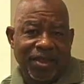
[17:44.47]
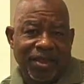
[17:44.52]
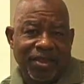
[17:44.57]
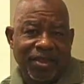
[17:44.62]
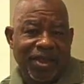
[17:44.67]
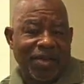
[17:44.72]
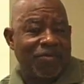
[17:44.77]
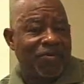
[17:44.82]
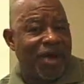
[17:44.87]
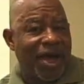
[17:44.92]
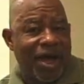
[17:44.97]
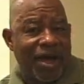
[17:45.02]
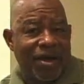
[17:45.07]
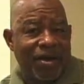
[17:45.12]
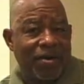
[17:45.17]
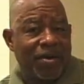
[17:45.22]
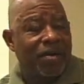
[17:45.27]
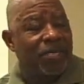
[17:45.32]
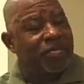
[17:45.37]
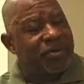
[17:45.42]
That
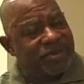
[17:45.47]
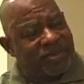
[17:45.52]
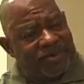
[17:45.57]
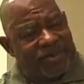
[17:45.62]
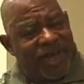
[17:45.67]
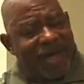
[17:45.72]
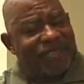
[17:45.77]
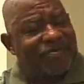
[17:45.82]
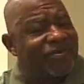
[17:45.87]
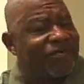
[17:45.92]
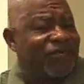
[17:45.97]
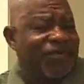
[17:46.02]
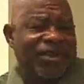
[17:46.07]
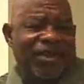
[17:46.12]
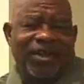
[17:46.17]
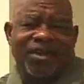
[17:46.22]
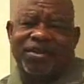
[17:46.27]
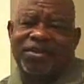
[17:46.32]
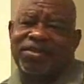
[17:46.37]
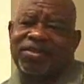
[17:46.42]
wow. But you have to
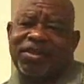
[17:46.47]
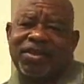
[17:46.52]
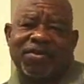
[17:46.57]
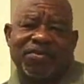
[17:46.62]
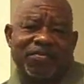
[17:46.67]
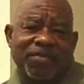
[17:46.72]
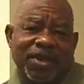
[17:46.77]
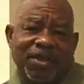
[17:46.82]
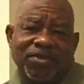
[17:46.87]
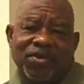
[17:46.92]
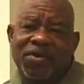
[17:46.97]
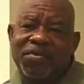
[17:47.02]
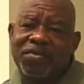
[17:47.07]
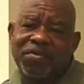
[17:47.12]
forgive yourself, man.